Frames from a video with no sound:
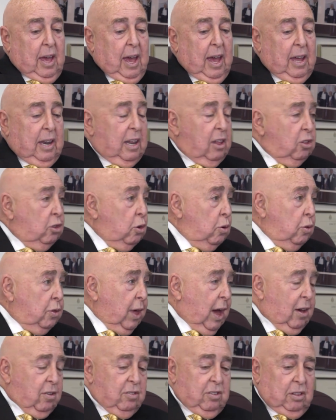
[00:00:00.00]
and in
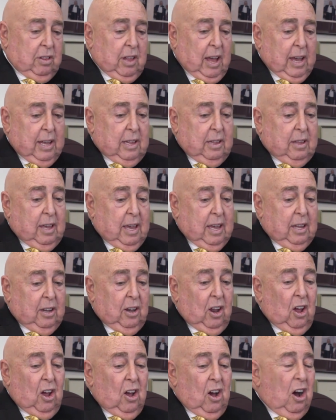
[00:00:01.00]

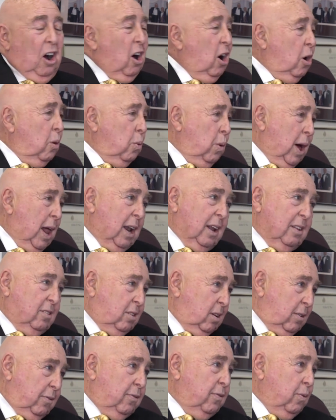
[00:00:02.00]
2019 are
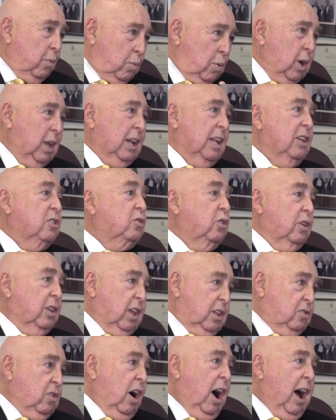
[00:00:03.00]
relative really to
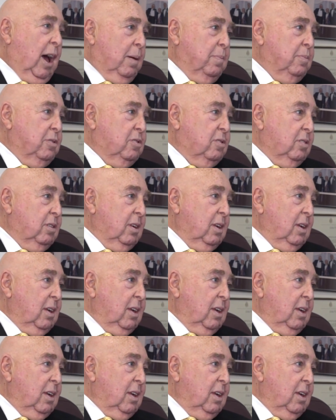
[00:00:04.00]
the times.